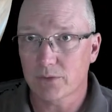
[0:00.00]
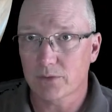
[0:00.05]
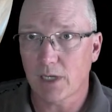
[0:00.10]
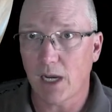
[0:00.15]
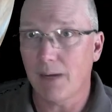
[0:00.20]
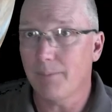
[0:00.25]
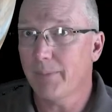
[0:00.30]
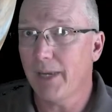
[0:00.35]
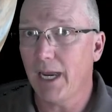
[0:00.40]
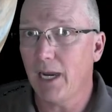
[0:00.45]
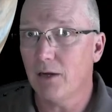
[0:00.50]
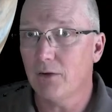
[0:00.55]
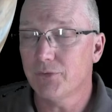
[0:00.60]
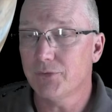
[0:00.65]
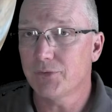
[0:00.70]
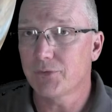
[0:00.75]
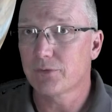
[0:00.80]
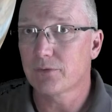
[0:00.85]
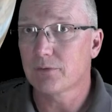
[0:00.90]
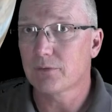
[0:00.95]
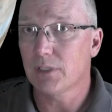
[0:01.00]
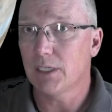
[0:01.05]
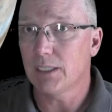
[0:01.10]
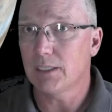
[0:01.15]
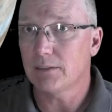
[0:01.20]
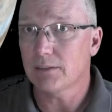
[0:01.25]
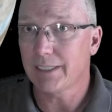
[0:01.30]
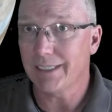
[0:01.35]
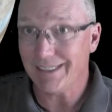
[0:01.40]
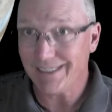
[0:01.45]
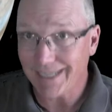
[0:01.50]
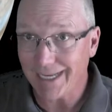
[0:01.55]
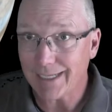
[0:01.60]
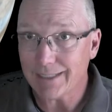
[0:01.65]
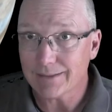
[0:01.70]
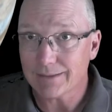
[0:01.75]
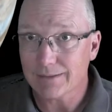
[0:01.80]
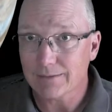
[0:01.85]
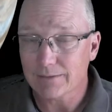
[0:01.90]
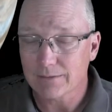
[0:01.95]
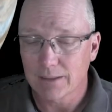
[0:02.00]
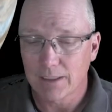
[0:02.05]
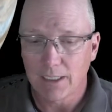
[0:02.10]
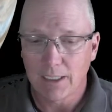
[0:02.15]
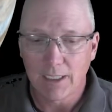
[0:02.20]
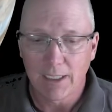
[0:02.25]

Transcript: compounds condense.